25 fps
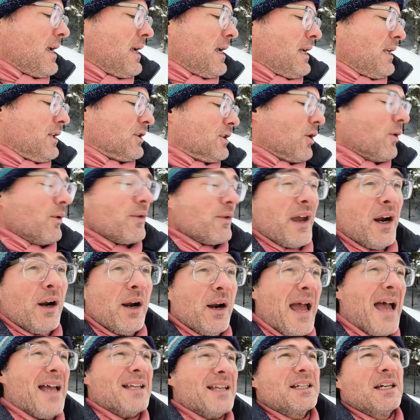So
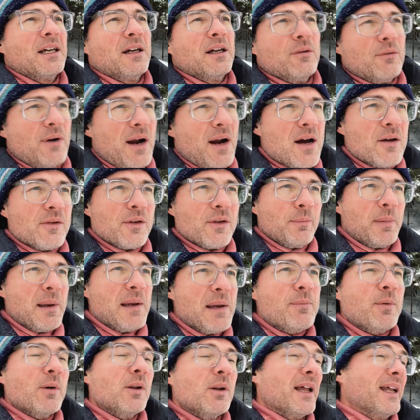they're asking around the
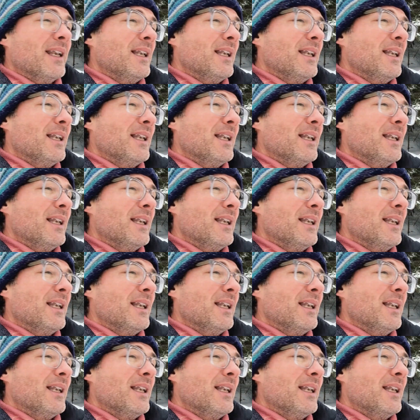people, and